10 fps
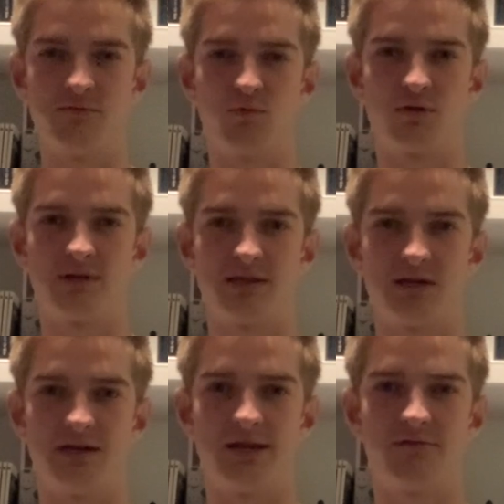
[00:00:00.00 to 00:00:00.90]
more that they
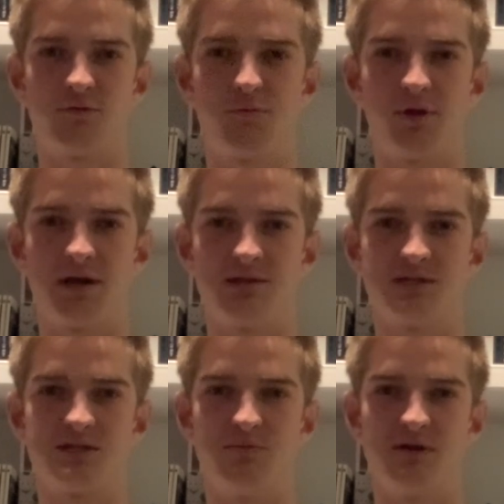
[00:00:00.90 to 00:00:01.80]
never planned
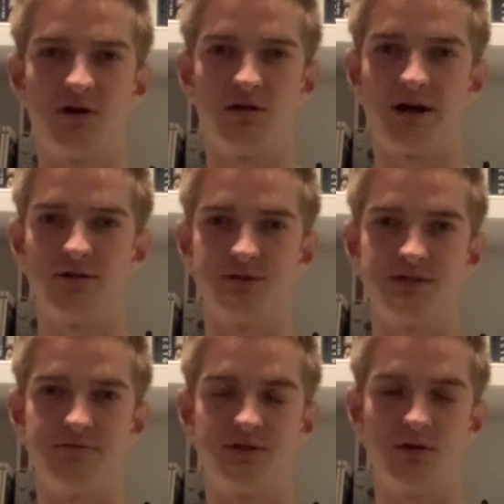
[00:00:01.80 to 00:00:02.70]
this to be All Hallows
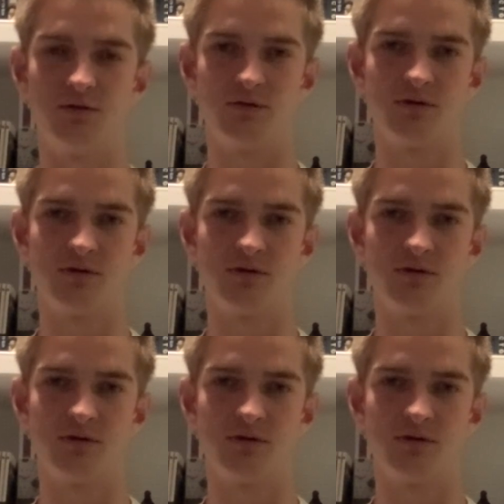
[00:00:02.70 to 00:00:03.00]
Eve 2.